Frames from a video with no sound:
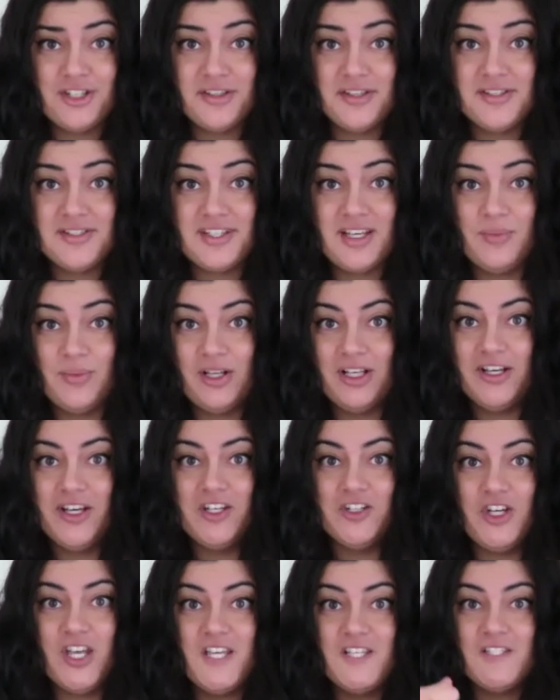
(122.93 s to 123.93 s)
in the summer
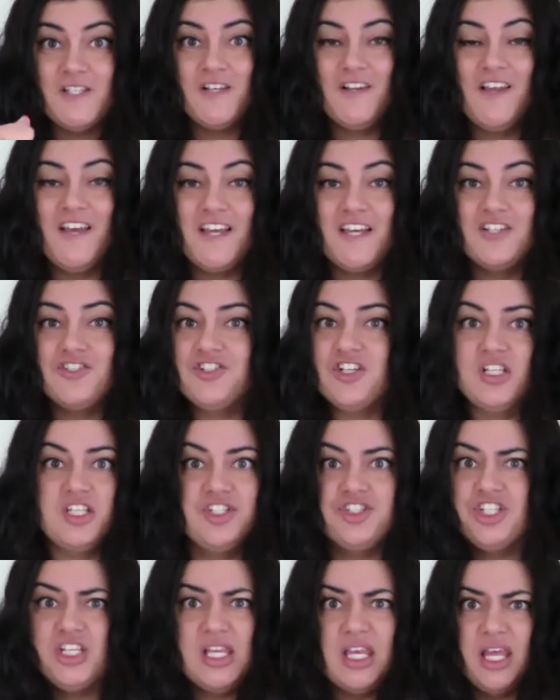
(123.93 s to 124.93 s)
and eats it like a jelly.
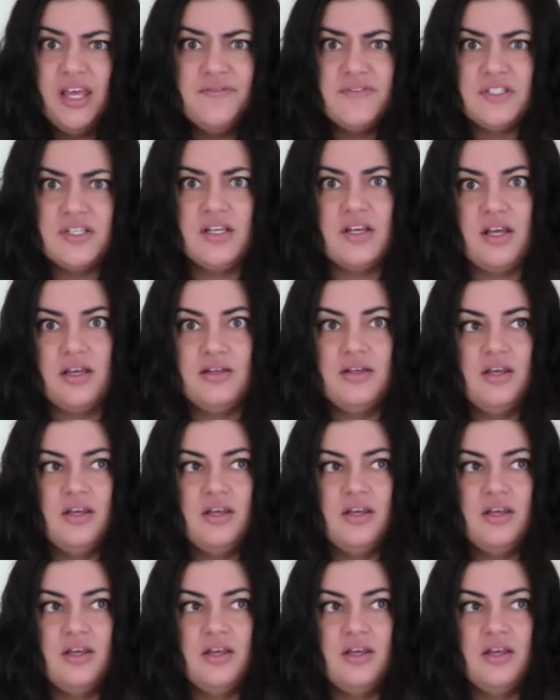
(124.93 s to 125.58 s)
She loves it.